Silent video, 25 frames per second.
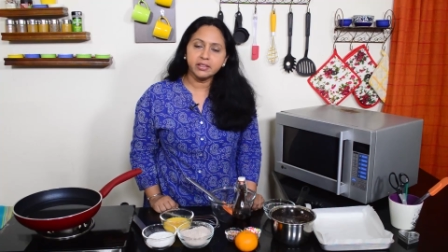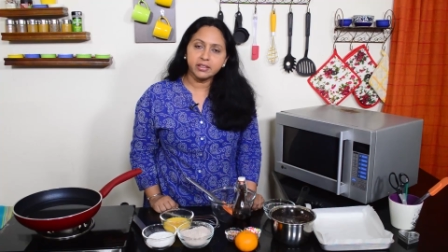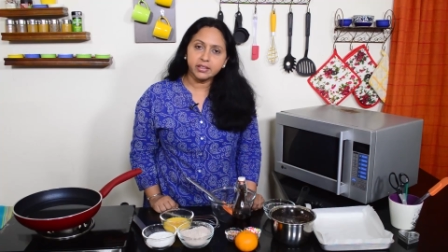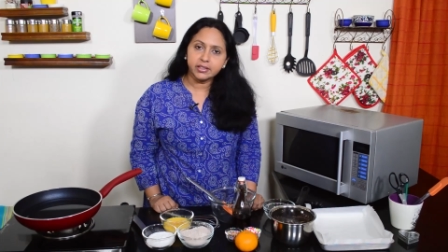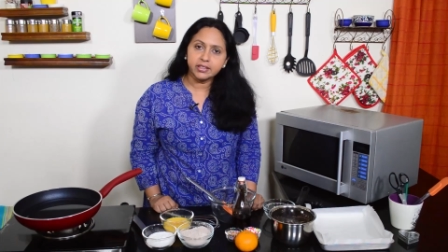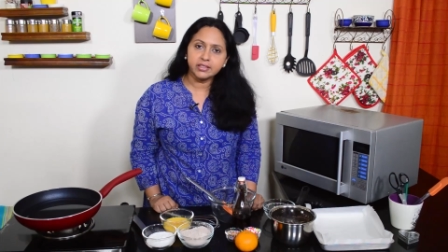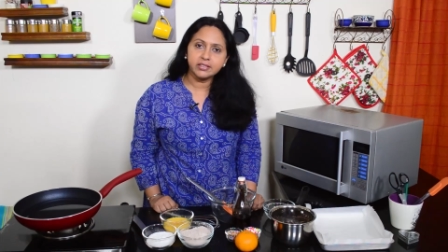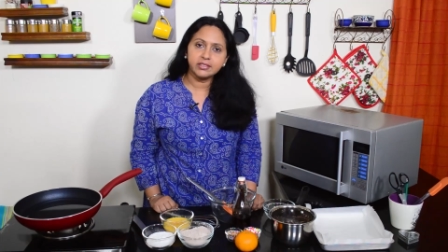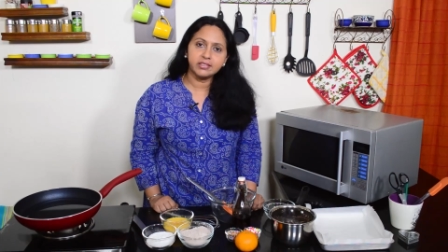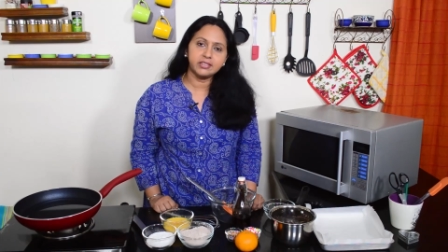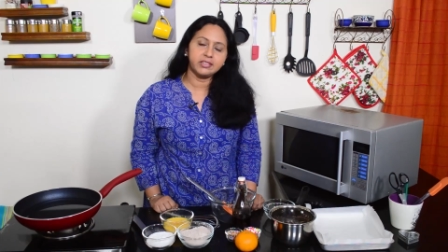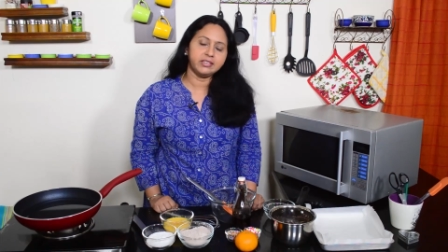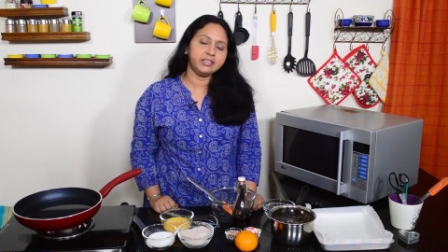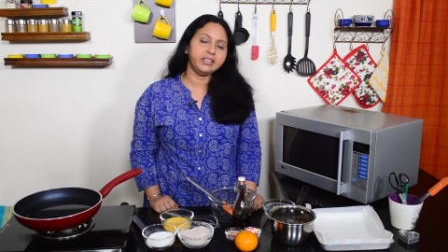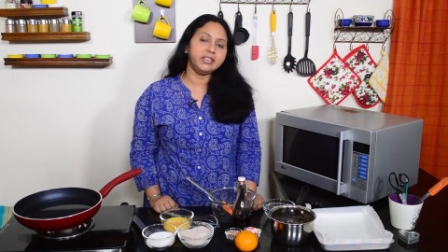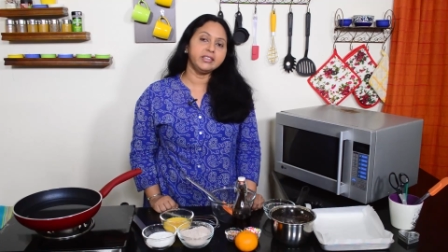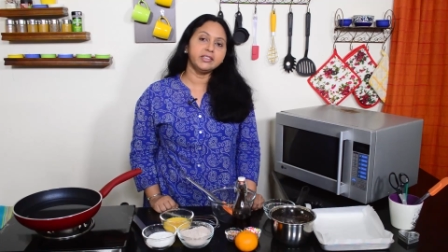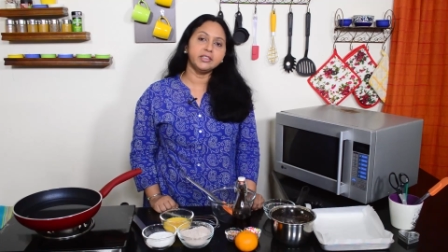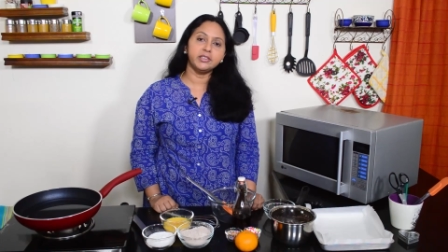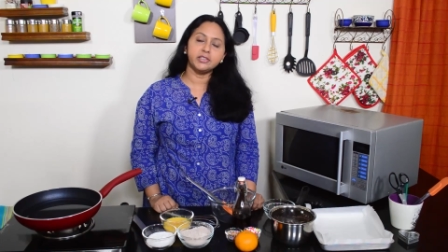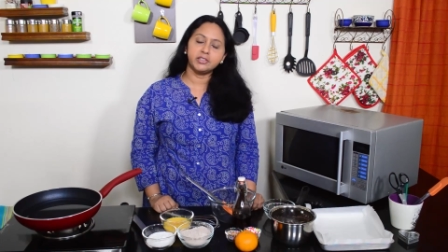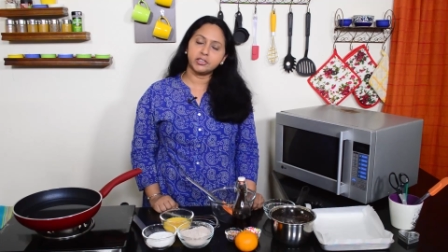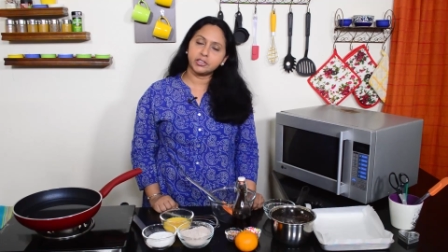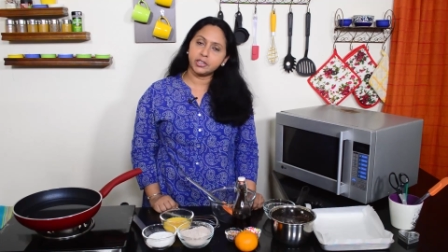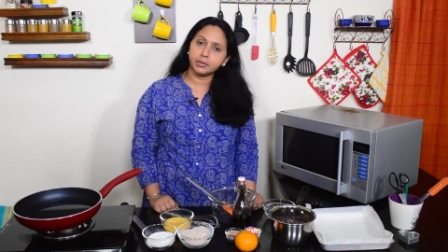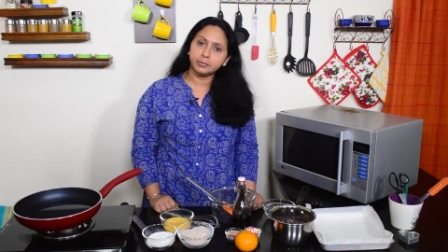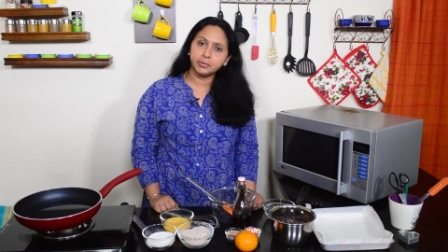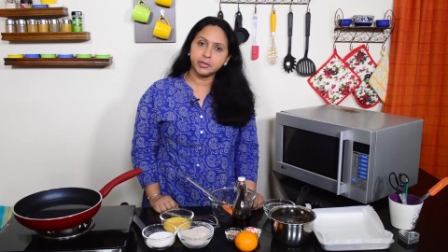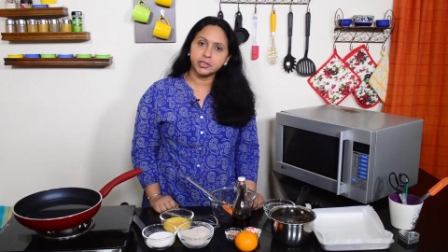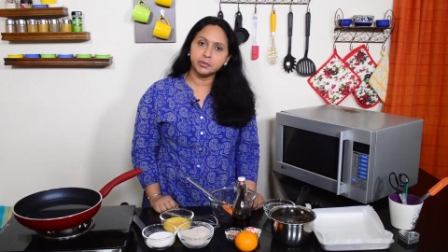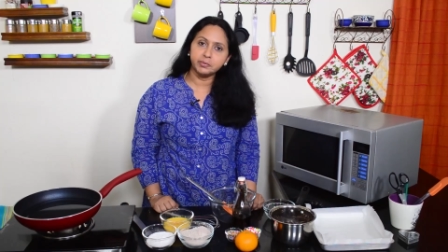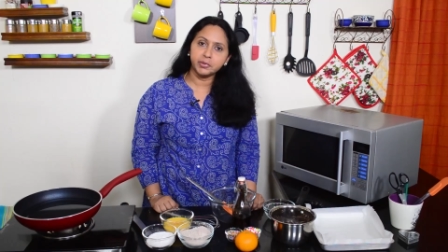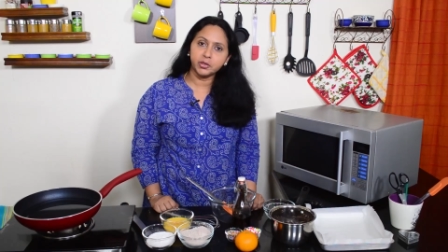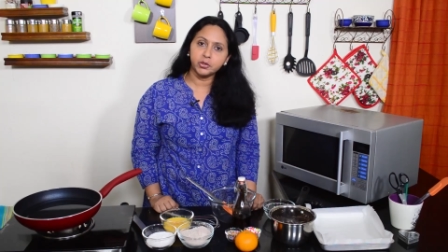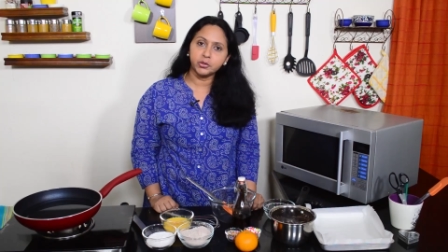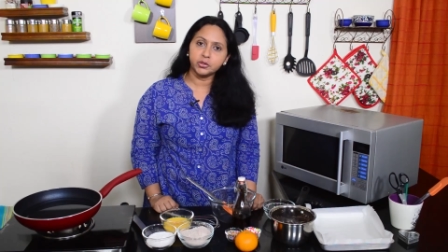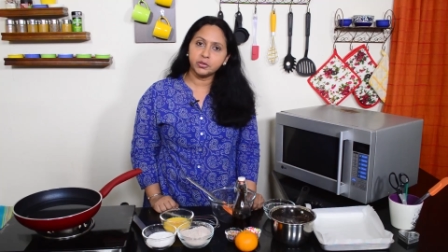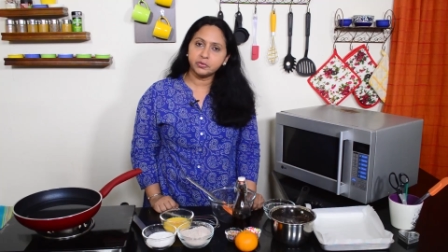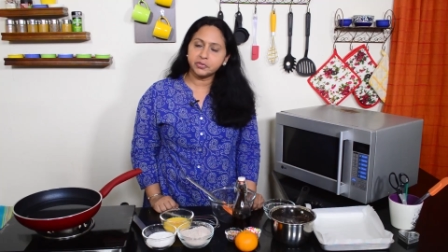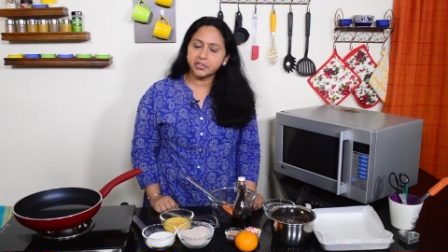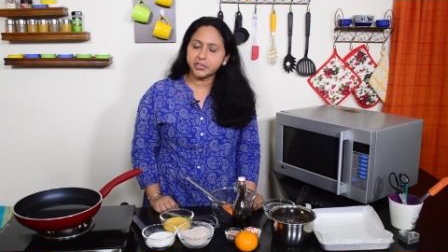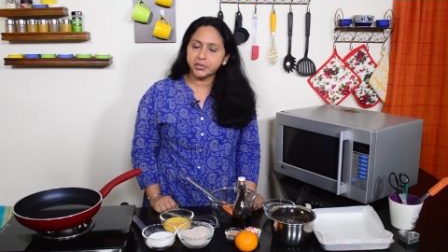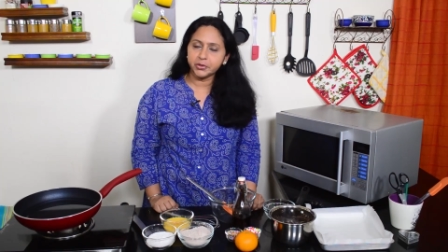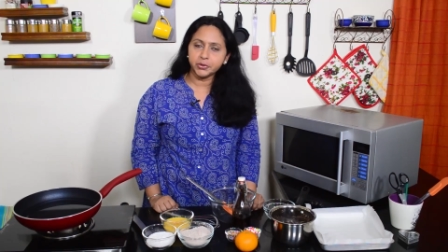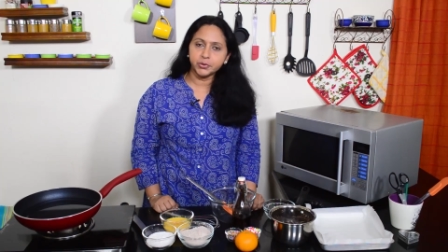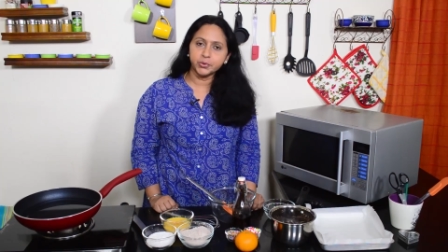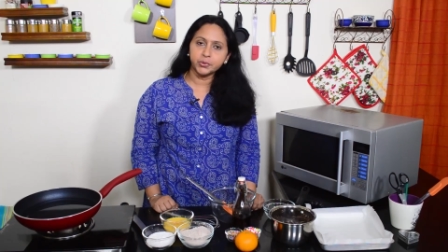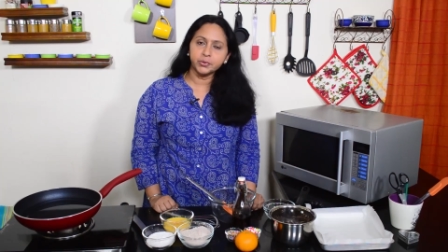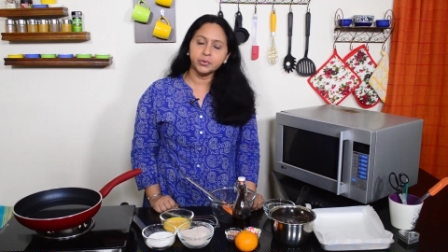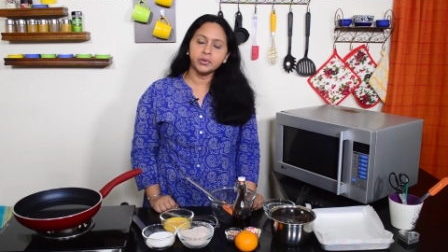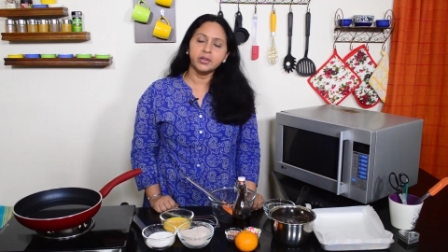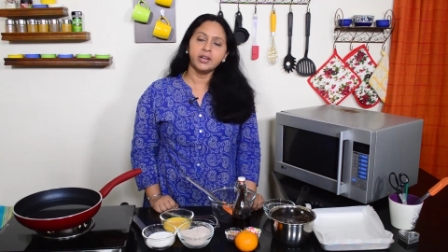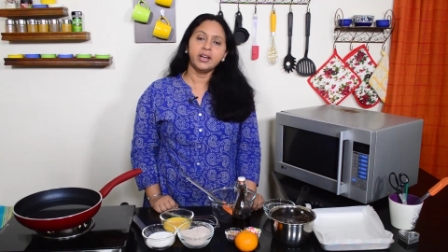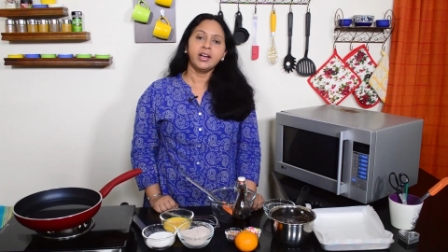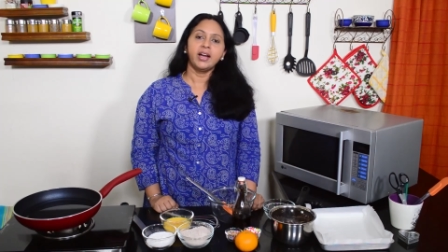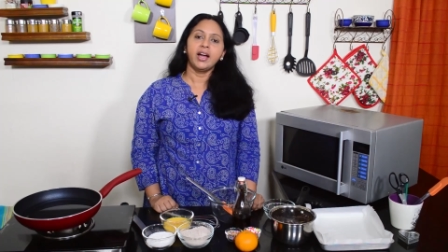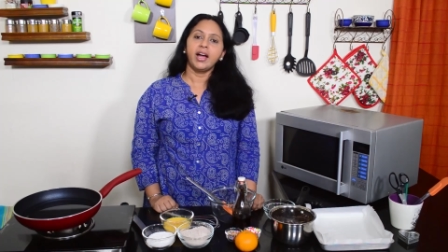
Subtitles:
list in the description below the video.